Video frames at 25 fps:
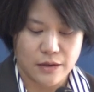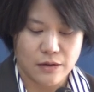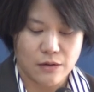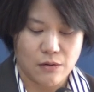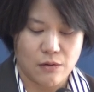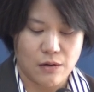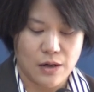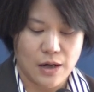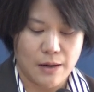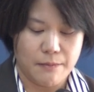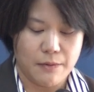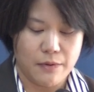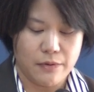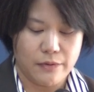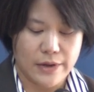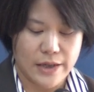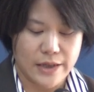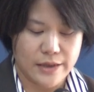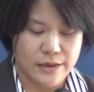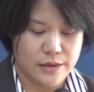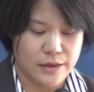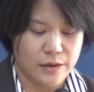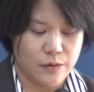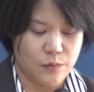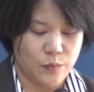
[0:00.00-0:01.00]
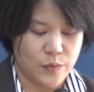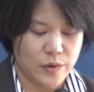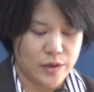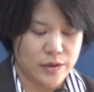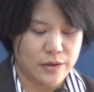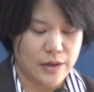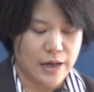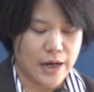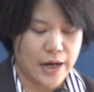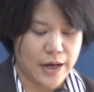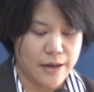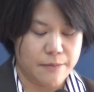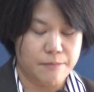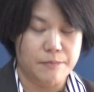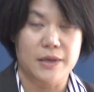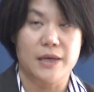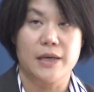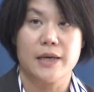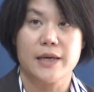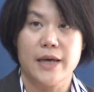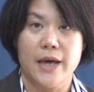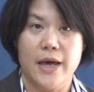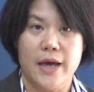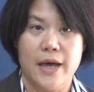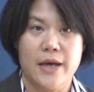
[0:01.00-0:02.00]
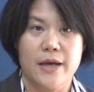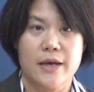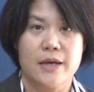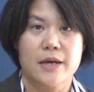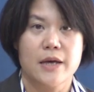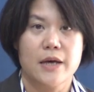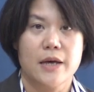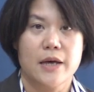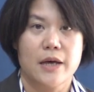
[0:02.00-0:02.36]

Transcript: collaborating with IPK